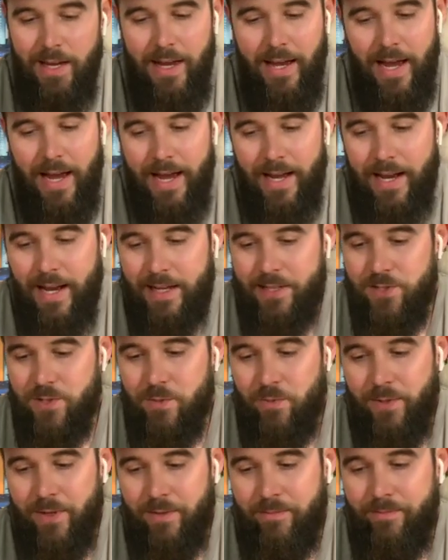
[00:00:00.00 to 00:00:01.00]
And I just
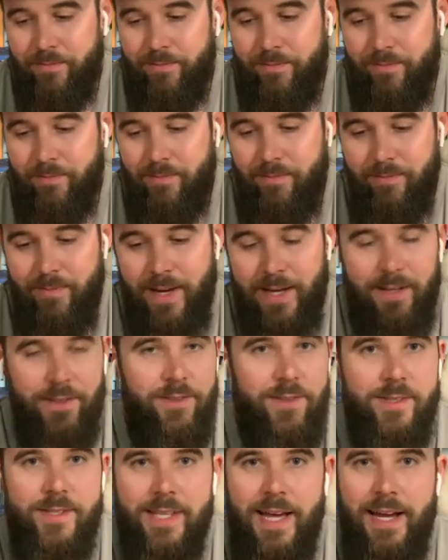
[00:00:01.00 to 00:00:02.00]
want to make a
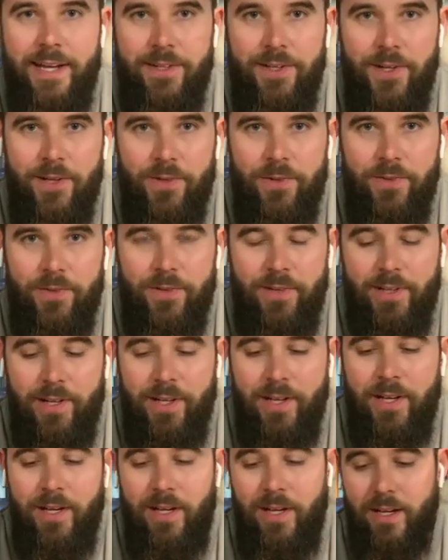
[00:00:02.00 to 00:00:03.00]
little side note.
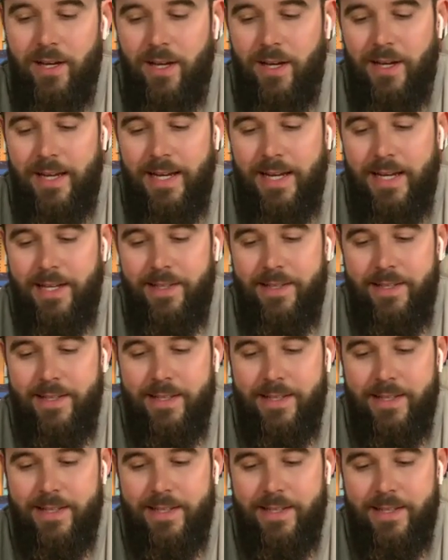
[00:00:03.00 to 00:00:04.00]
It
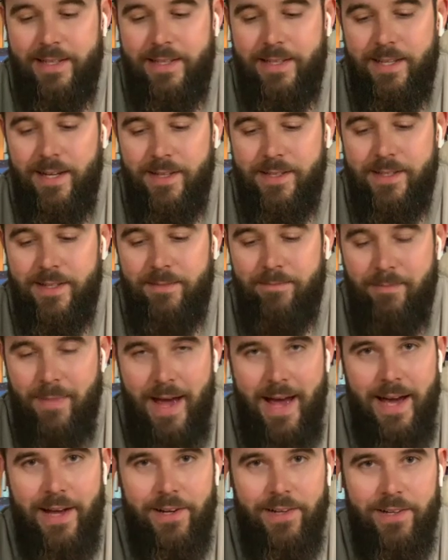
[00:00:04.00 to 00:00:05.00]
doesn't
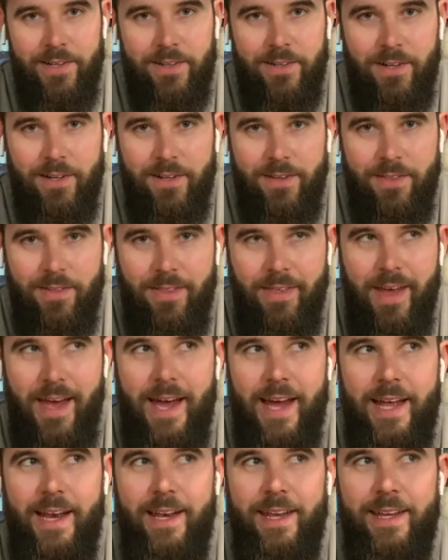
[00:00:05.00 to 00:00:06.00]
matter
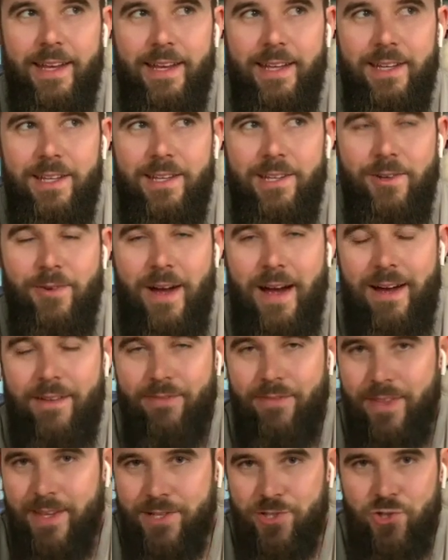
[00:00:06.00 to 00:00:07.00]
that you
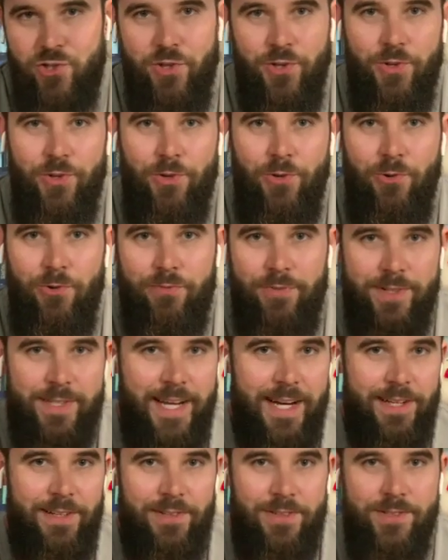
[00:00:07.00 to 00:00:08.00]
have this shoe for
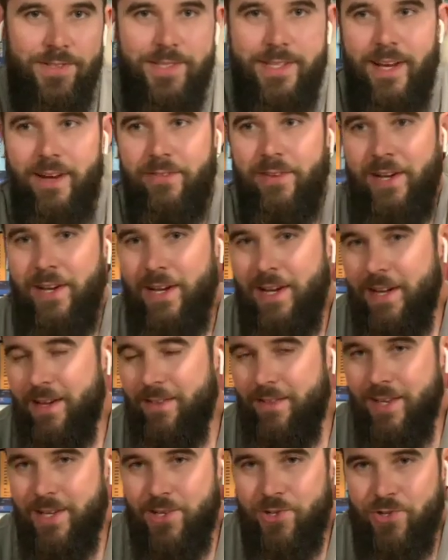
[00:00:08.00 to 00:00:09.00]
technical stuff,
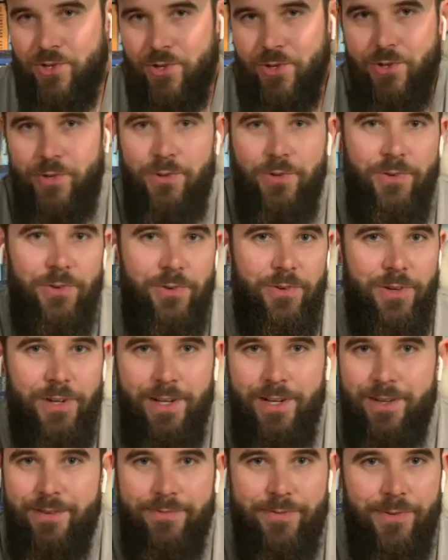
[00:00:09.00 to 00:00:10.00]
this shoe
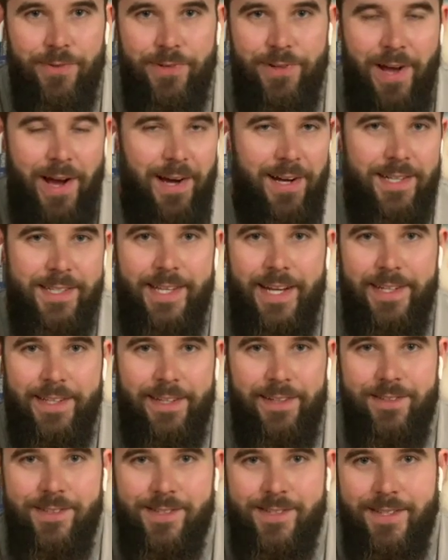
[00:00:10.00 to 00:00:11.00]
for
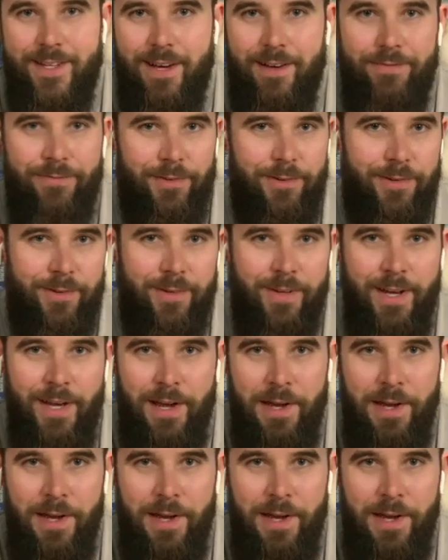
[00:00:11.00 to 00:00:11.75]
non-technical stuff, or,